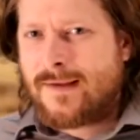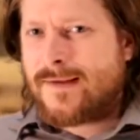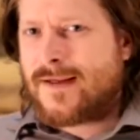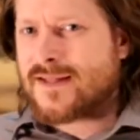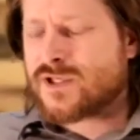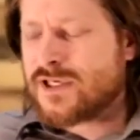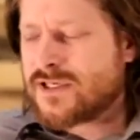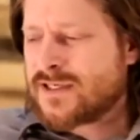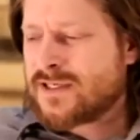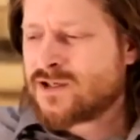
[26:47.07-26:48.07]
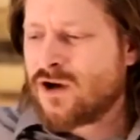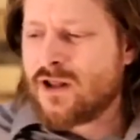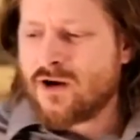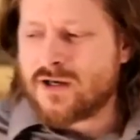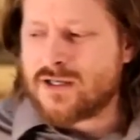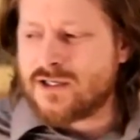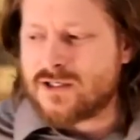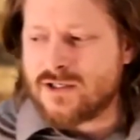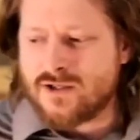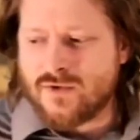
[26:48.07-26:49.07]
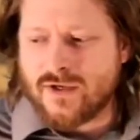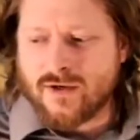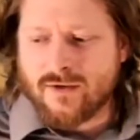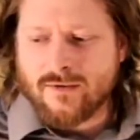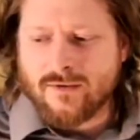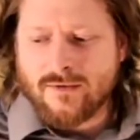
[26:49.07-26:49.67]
That's what Jesus is calling our attention to here.